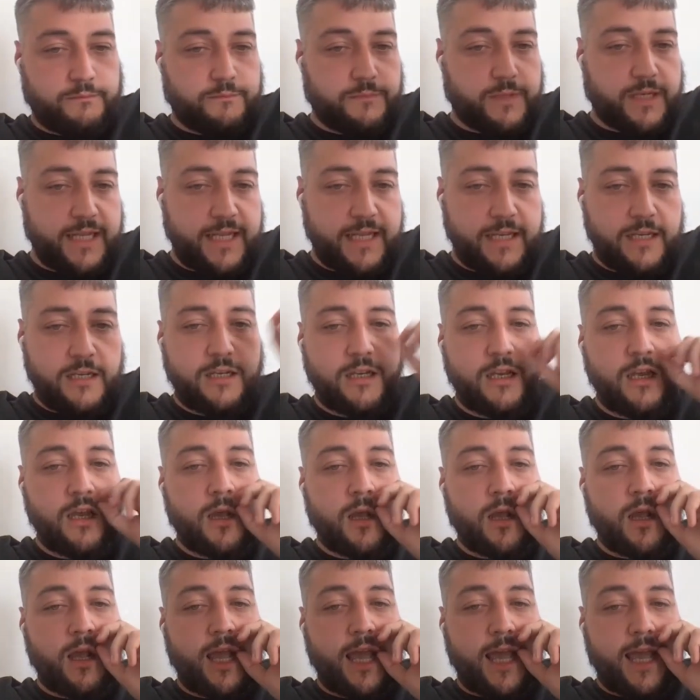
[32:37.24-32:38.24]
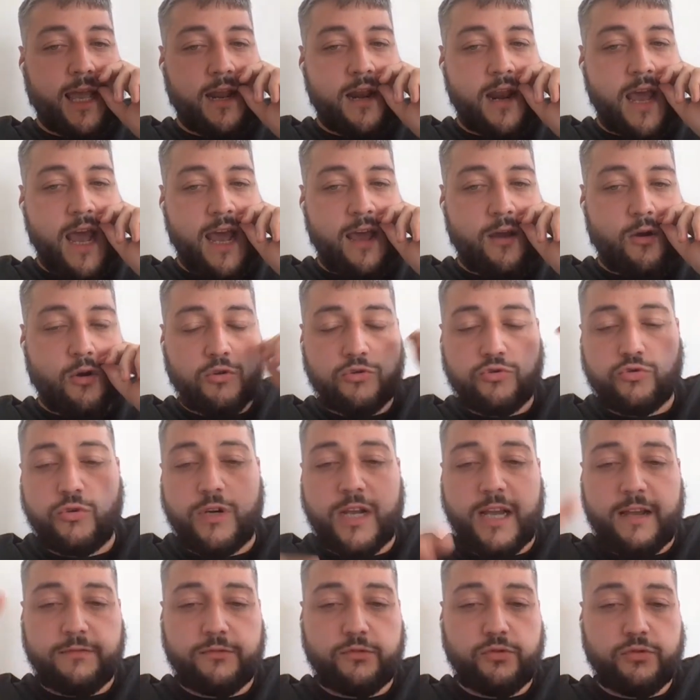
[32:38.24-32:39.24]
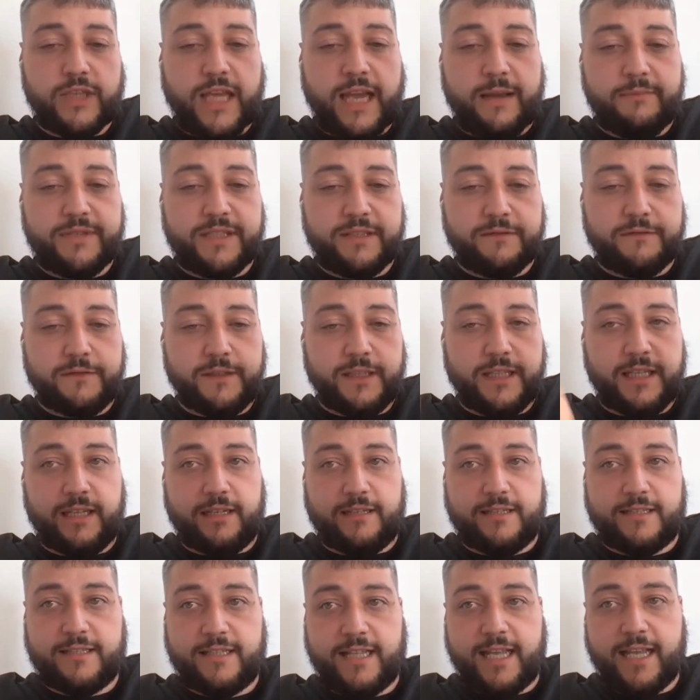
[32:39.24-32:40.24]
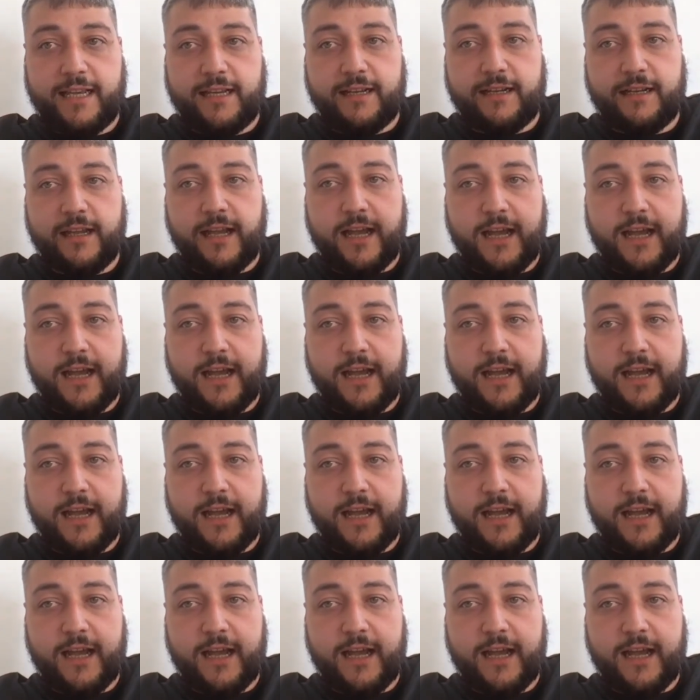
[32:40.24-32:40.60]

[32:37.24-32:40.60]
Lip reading: link. And I also have two types of links. Like